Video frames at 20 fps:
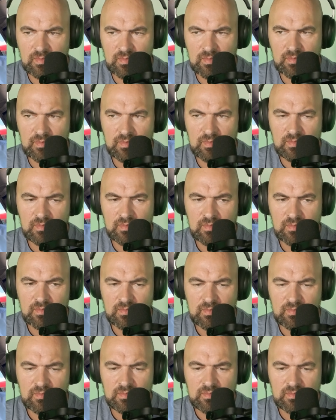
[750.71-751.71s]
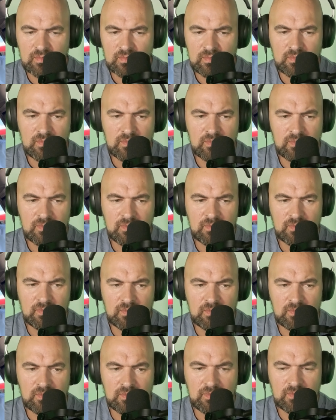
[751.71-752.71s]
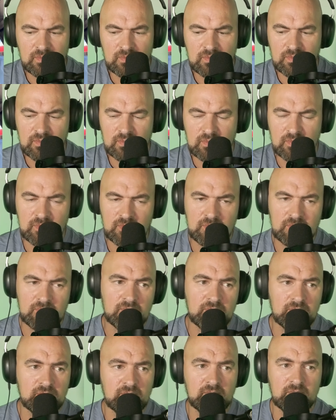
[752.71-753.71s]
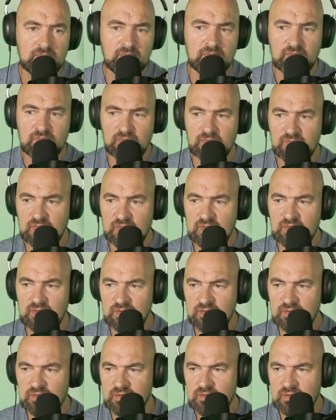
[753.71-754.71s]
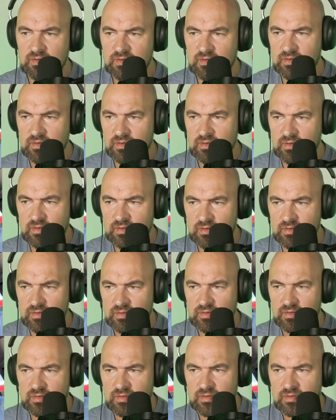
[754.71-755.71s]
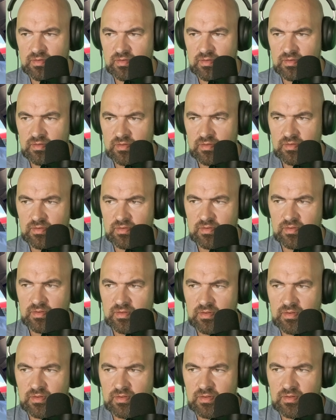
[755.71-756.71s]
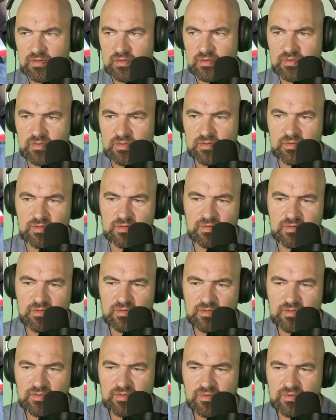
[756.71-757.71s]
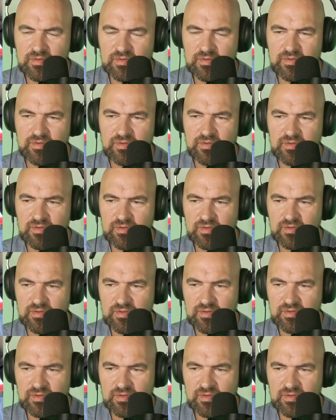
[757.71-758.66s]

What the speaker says: No words are spoken by the person on screen.